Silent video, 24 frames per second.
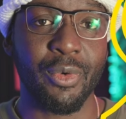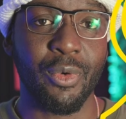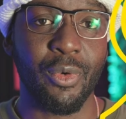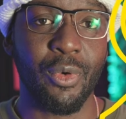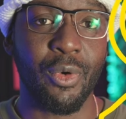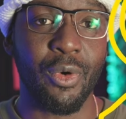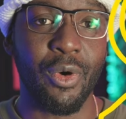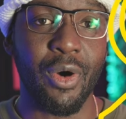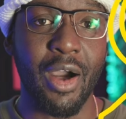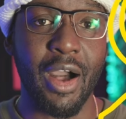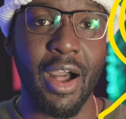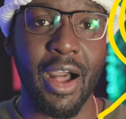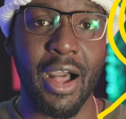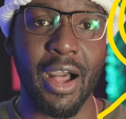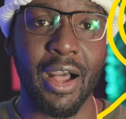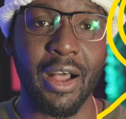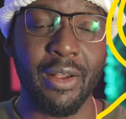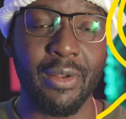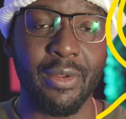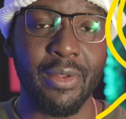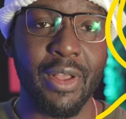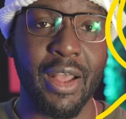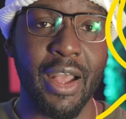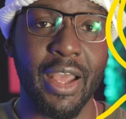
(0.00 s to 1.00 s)
or a
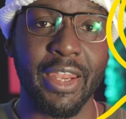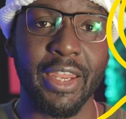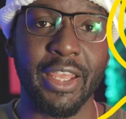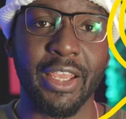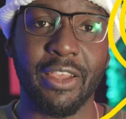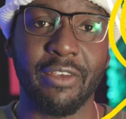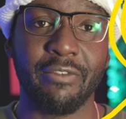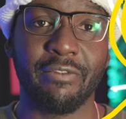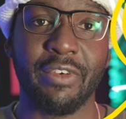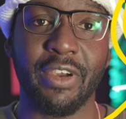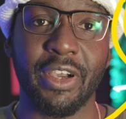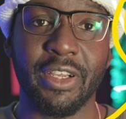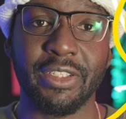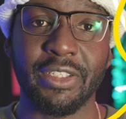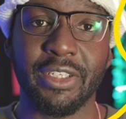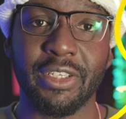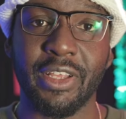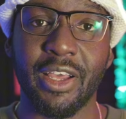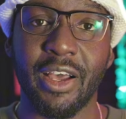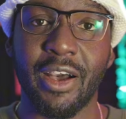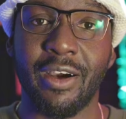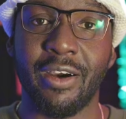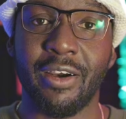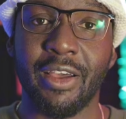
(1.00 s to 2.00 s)
and they
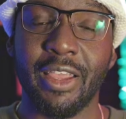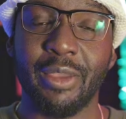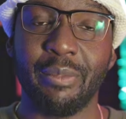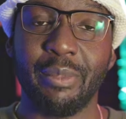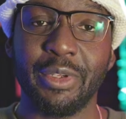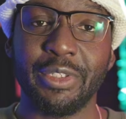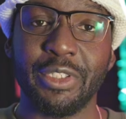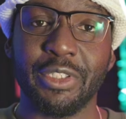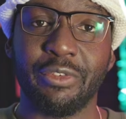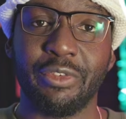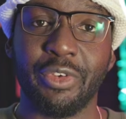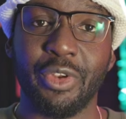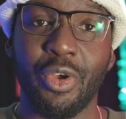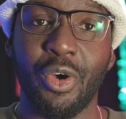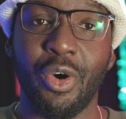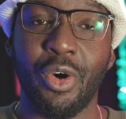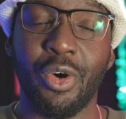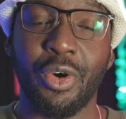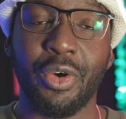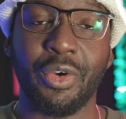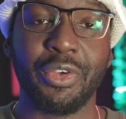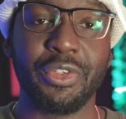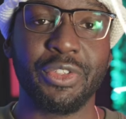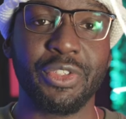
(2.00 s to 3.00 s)
converted our image of an
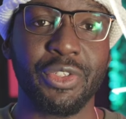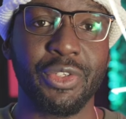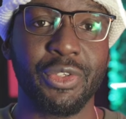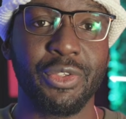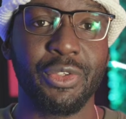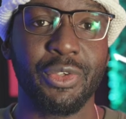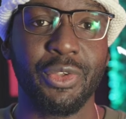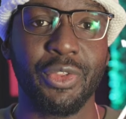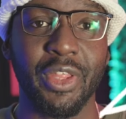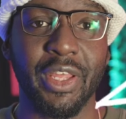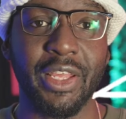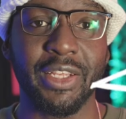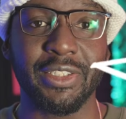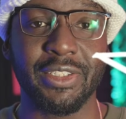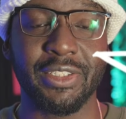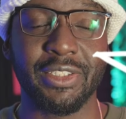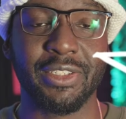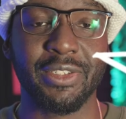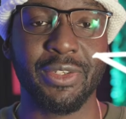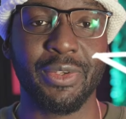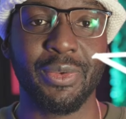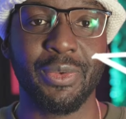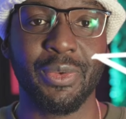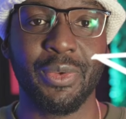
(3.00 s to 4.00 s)
ox to this,